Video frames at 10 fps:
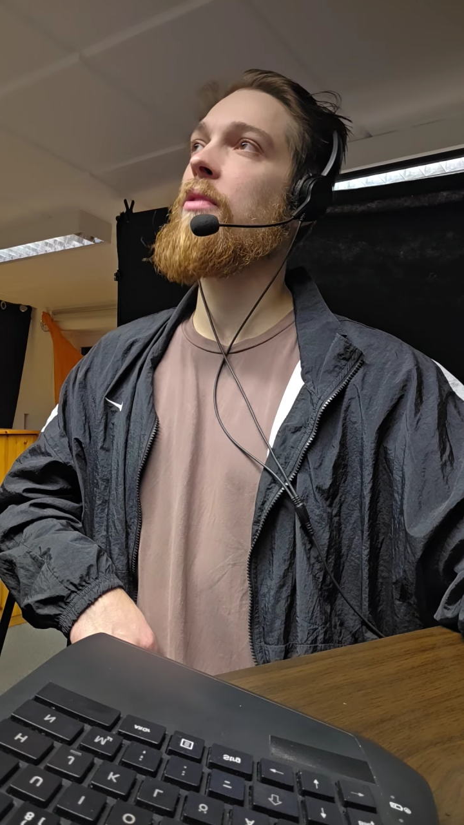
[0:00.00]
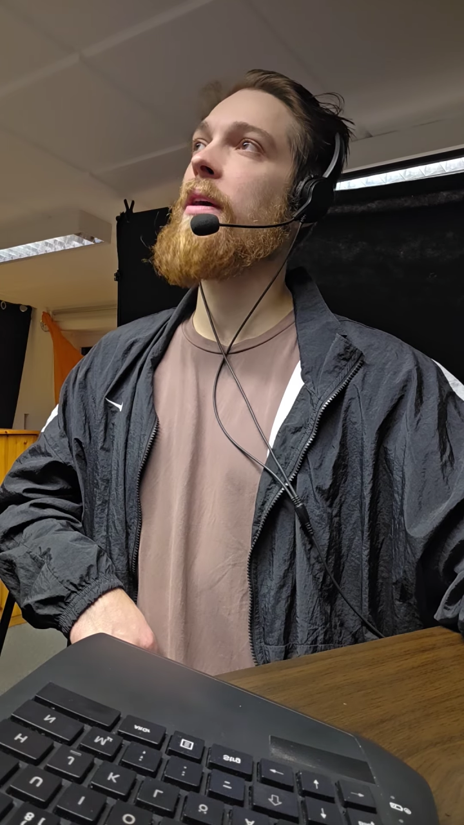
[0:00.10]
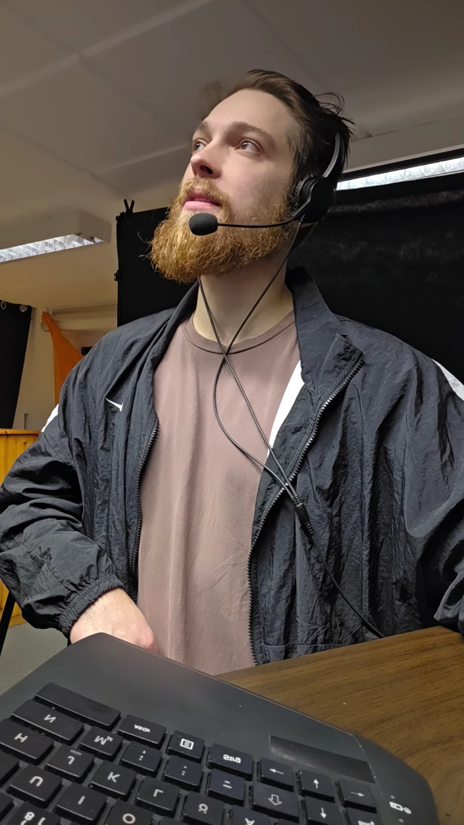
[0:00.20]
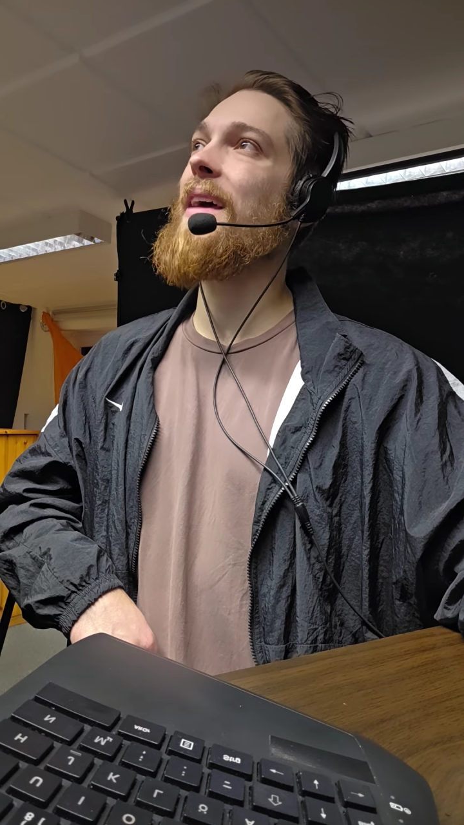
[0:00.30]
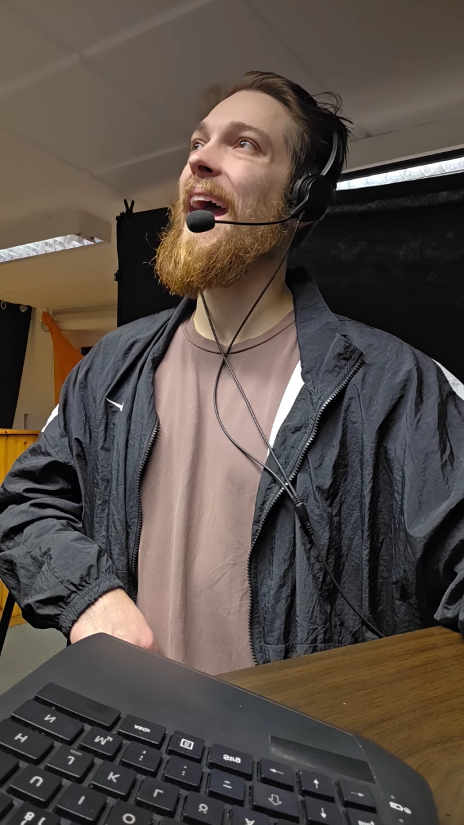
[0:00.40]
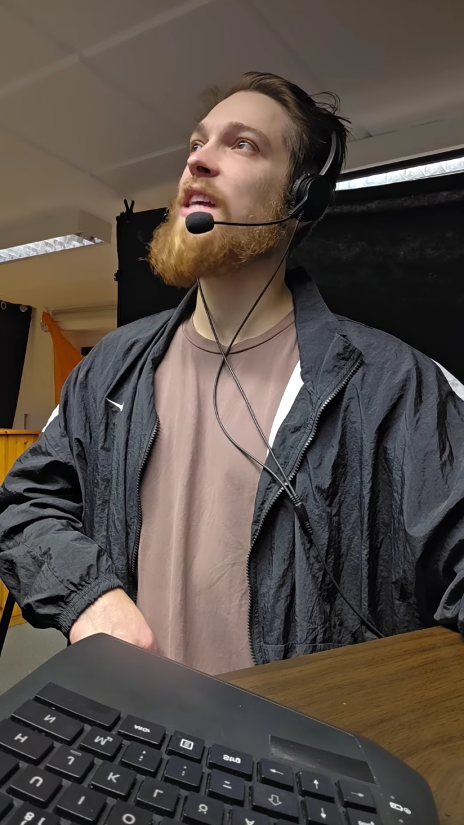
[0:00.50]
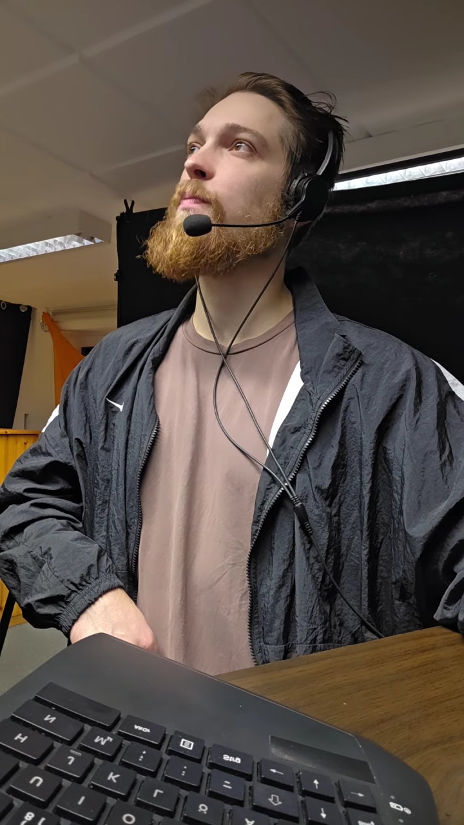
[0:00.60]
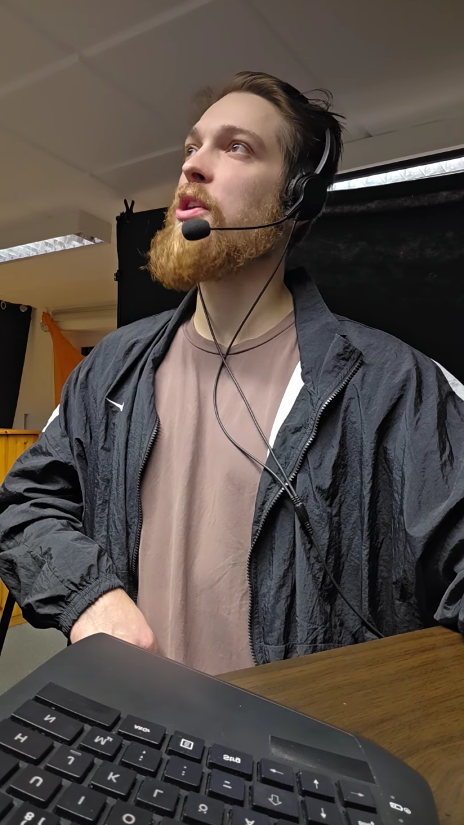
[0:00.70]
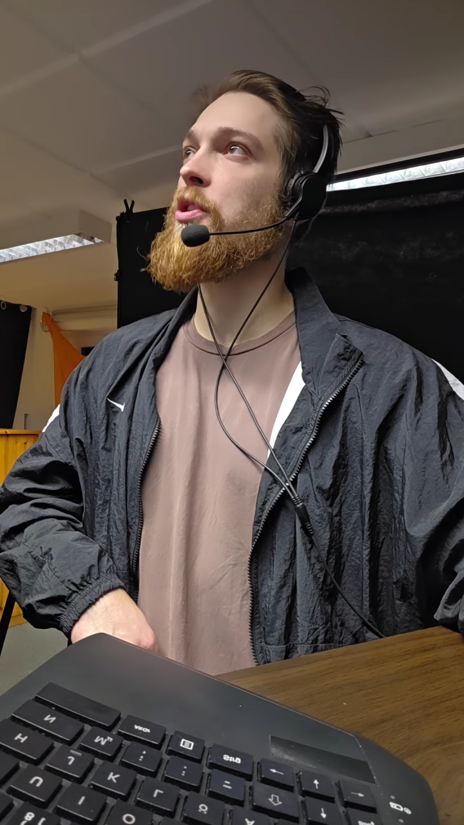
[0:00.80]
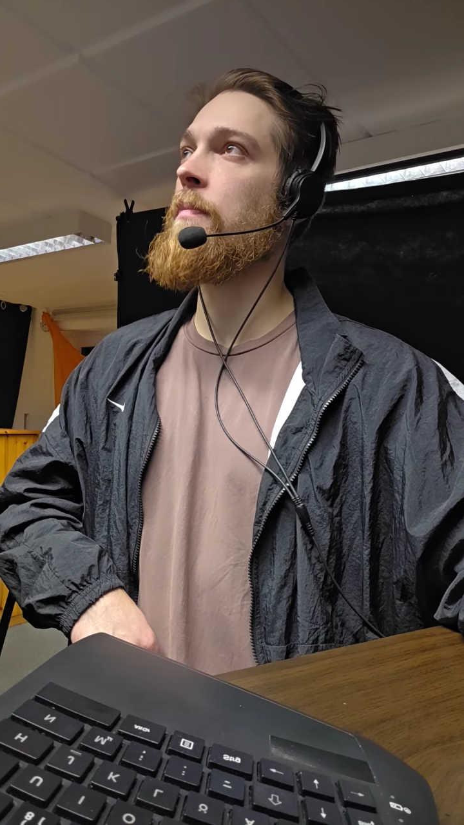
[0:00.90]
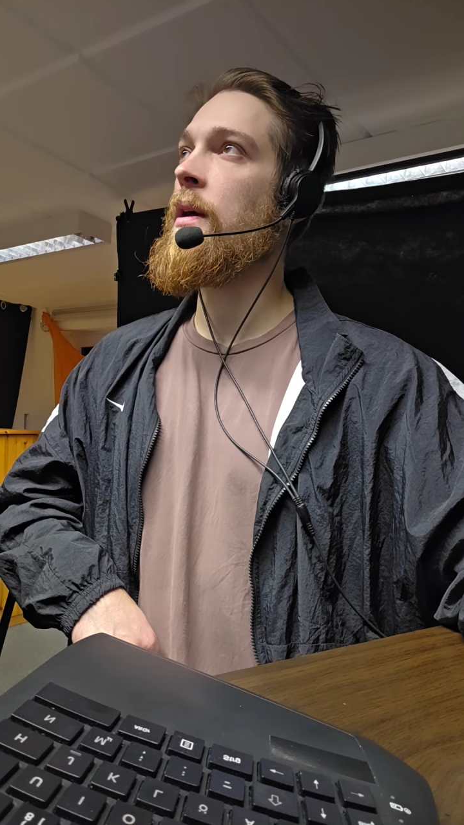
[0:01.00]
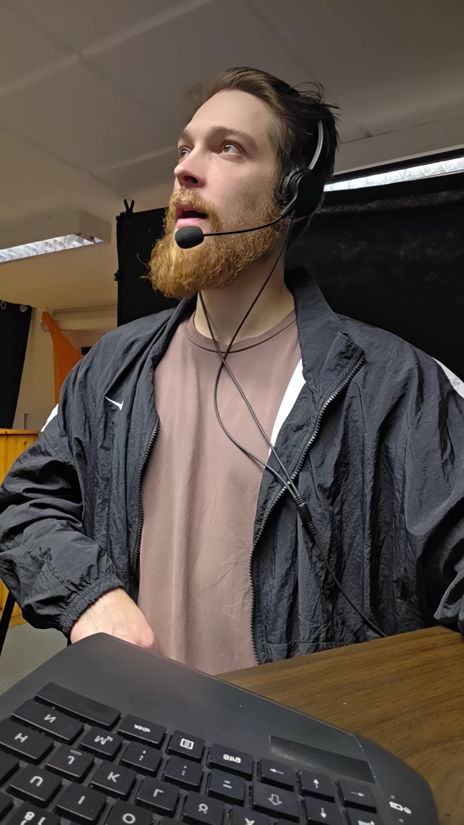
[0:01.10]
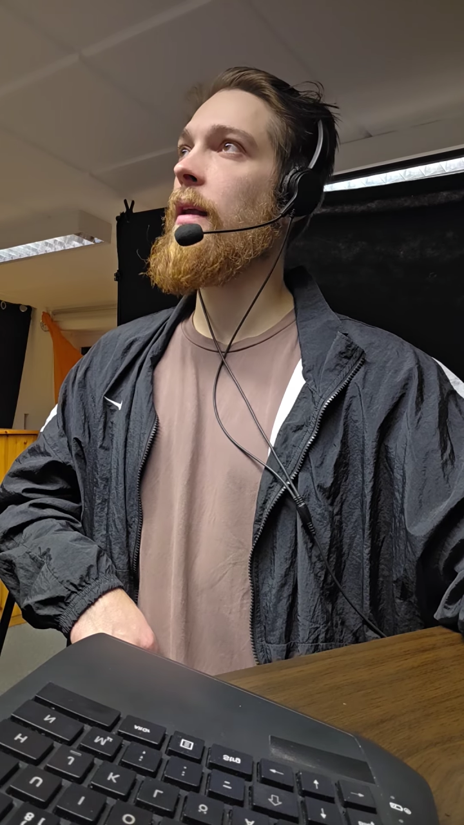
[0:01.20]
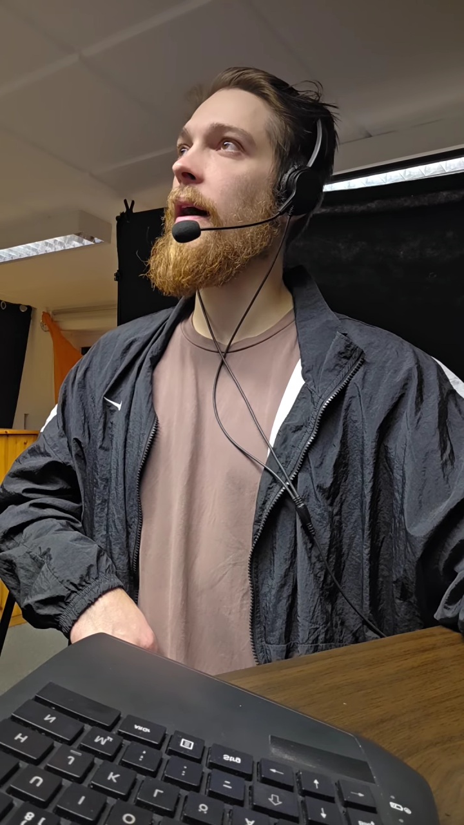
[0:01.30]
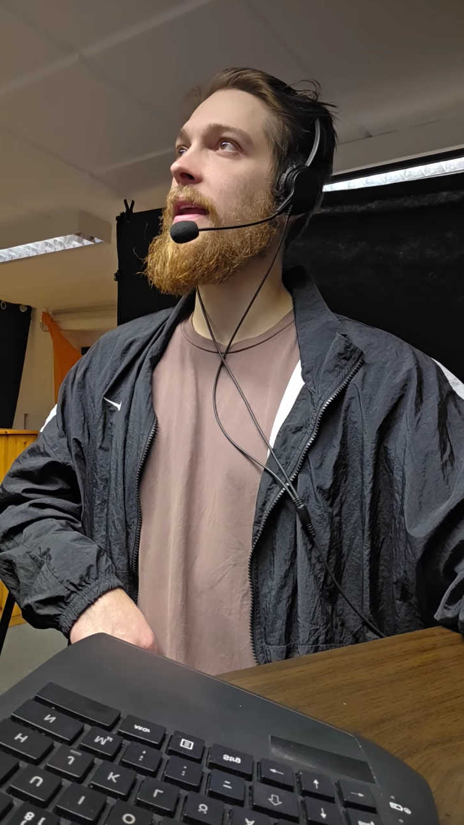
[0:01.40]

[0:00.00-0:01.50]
to regulate expression,